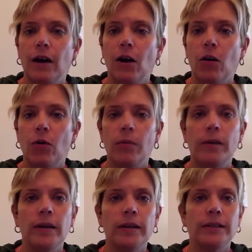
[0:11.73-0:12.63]

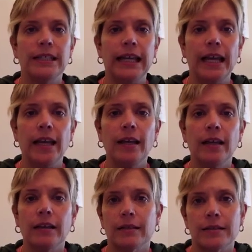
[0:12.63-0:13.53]
home today
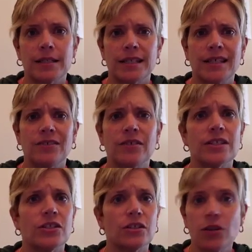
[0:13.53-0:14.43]
because the signal
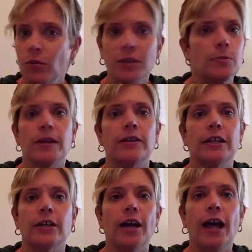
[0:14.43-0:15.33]
is so much better
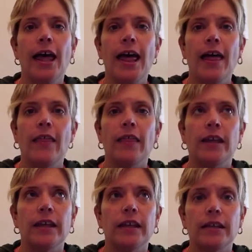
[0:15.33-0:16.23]
here
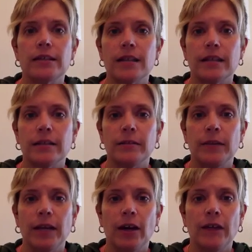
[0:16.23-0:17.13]
than it is at
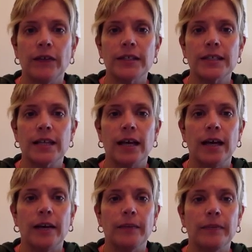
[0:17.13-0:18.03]
my office.
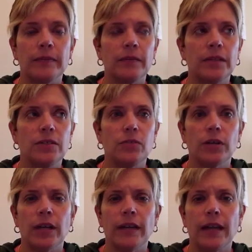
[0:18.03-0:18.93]
We need to
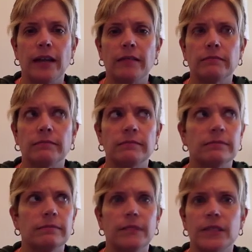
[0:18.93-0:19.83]
work on that
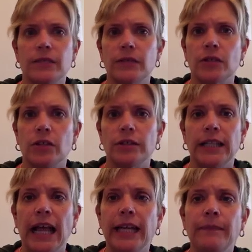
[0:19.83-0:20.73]
Pittsfield
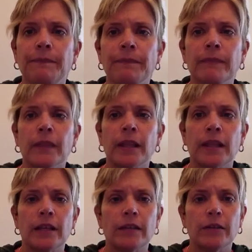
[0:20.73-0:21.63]
Dalton line,
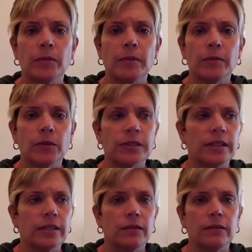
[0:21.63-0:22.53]
get a little bit more
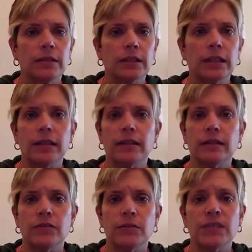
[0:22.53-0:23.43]
signal,
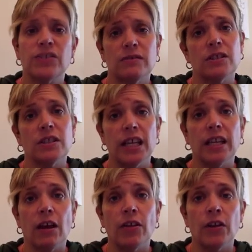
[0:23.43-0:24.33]
much
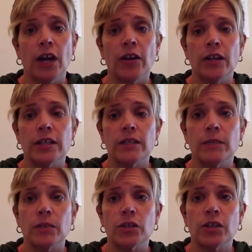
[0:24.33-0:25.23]
like other areas of
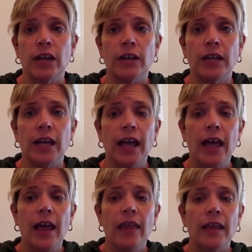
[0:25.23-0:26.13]
Berkshire County
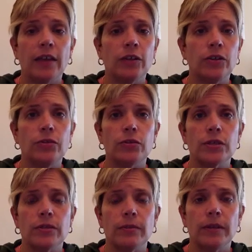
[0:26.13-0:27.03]
that could use
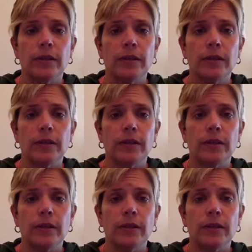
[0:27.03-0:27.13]
some,